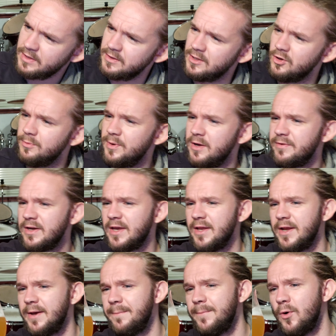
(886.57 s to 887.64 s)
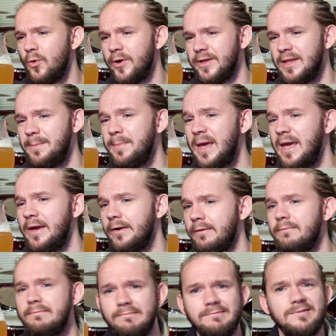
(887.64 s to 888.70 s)
a little bit of a kind of oily
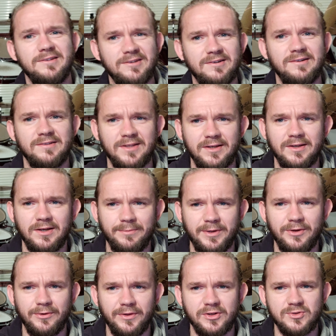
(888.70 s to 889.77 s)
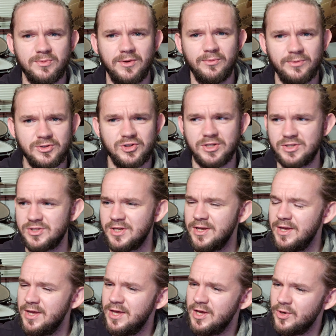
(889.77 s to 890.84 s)
pear sort of thing coming out of this one, which is
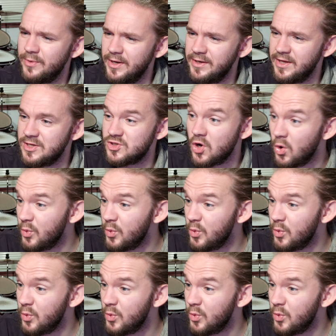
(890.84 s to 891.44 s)
quite nice.